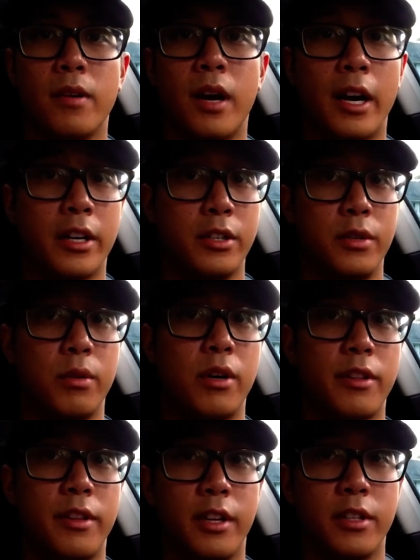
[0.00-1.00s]
I can do all
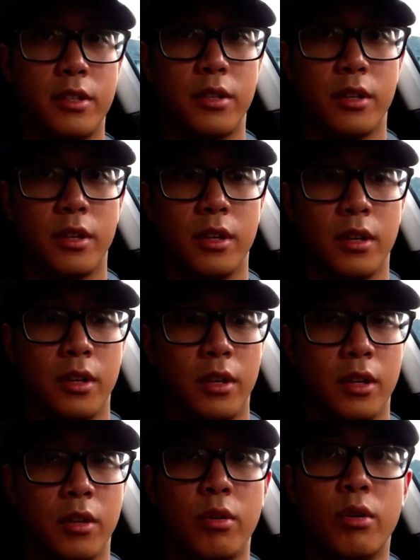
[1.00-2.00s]
things
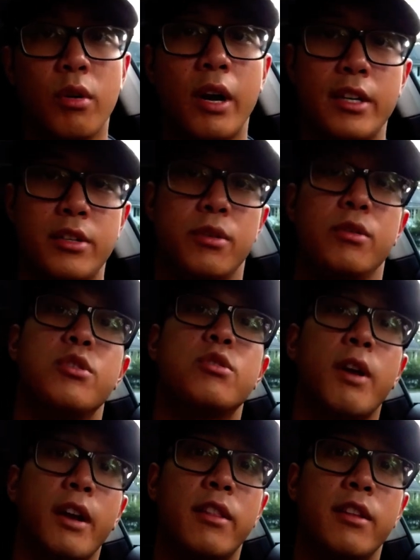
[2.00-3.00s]
through Christ who
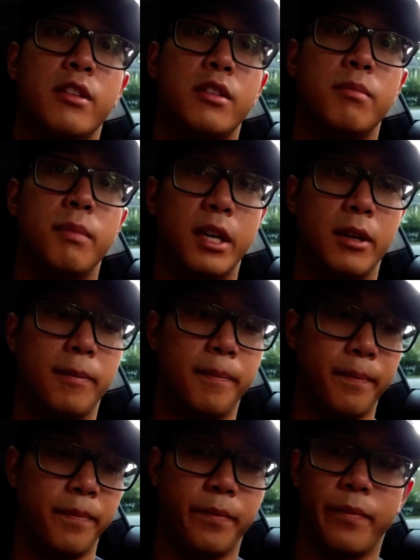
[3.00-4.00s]
strengthens me.
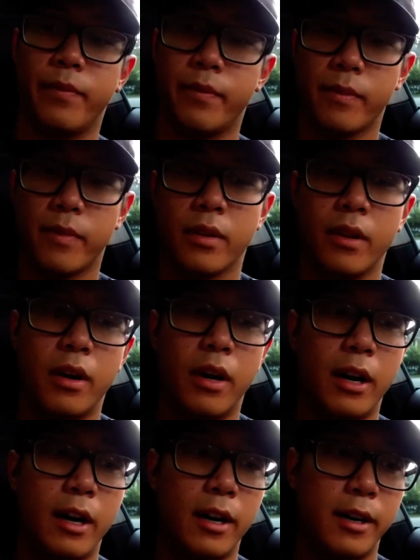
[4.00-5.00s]

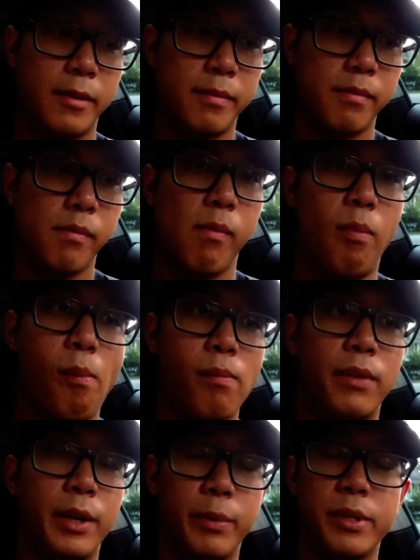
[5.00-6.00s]
Um,
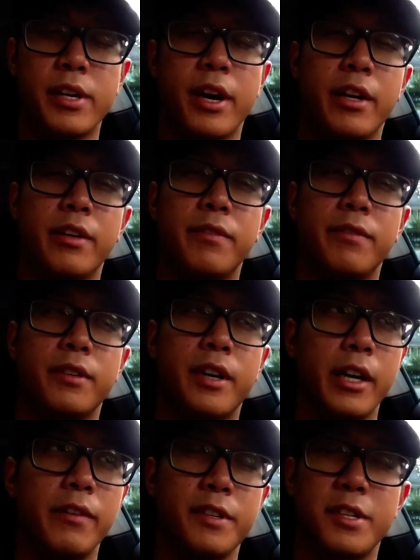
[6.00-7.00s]
it was kind of
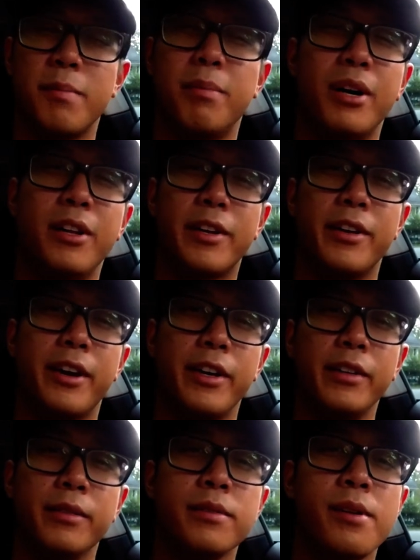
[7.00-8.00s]
a symbolic night,
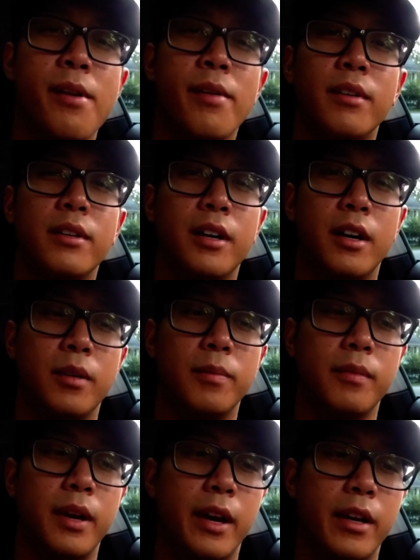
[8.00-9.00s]

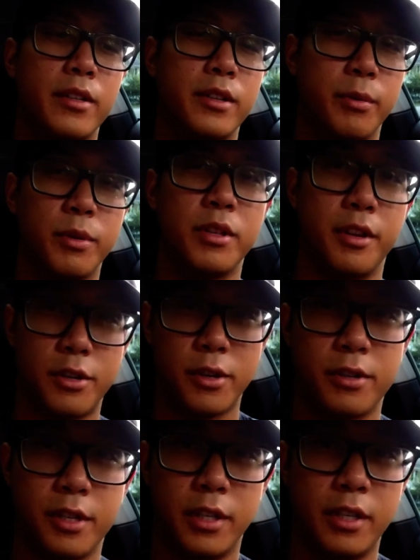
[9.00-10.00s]
as it was the
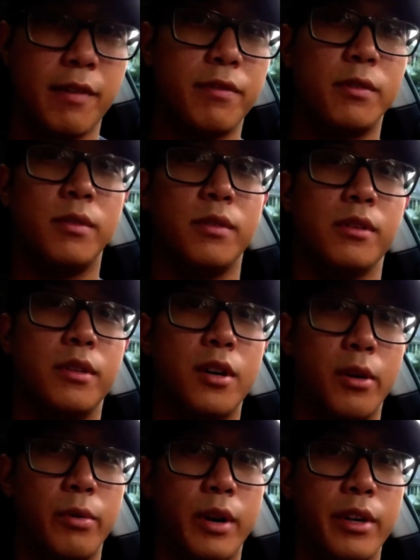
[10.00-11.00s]
Jersey Devil,
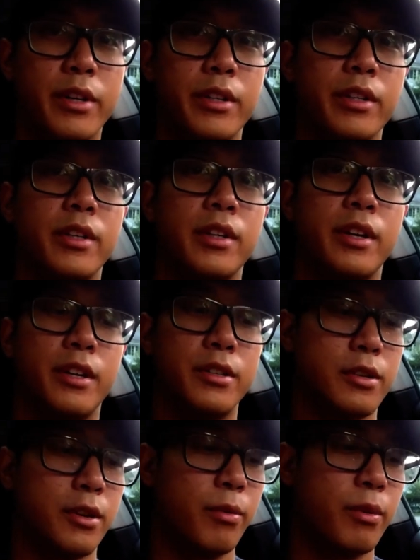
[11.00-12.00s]
Goruck, and
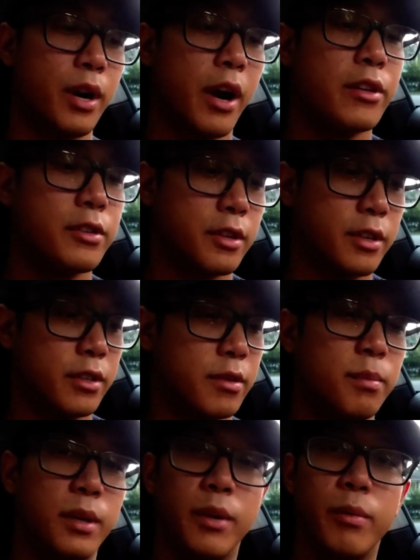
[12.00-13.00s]
so what I took it to
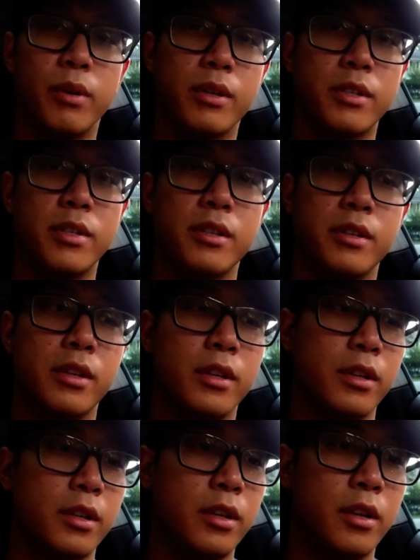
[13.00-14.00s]
be was,
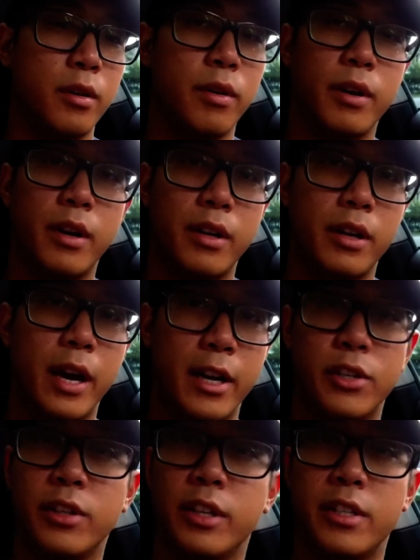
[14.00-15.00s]
you know,
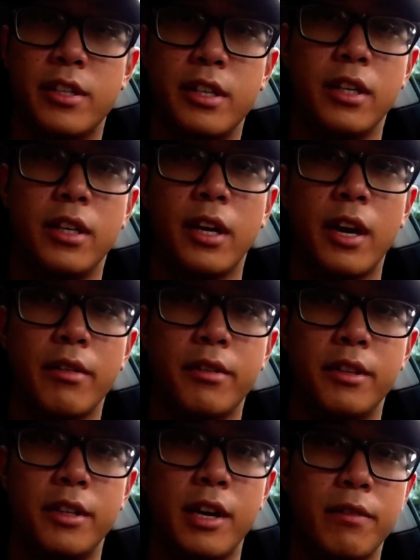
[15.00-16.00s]
actually seeking out
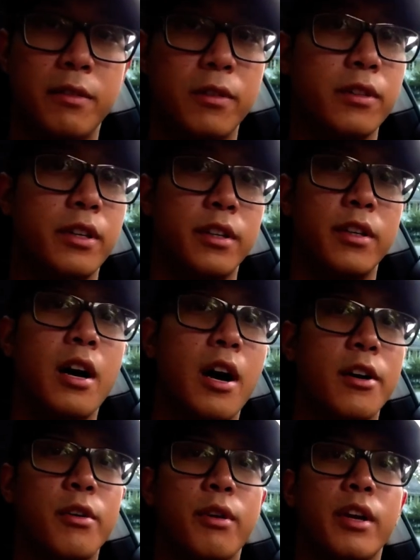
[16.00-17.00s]
the devil and
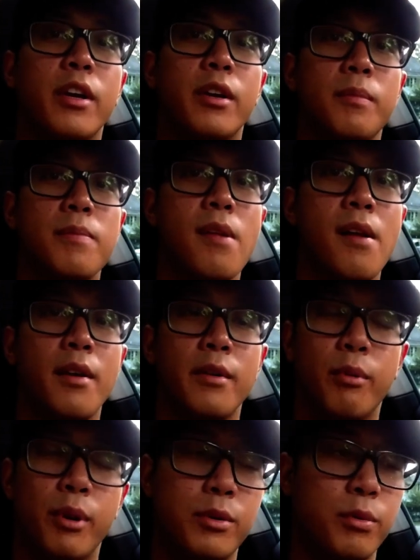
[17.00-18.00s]
conquering him,
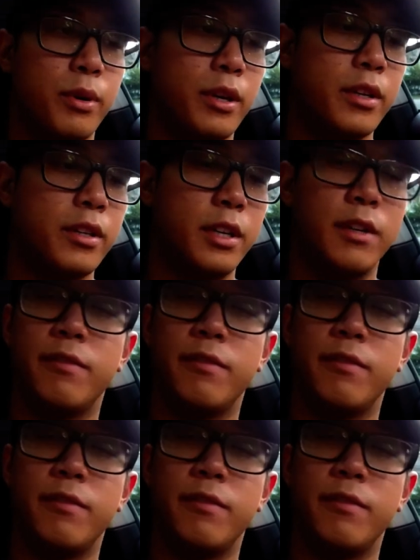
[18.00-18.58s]
which we did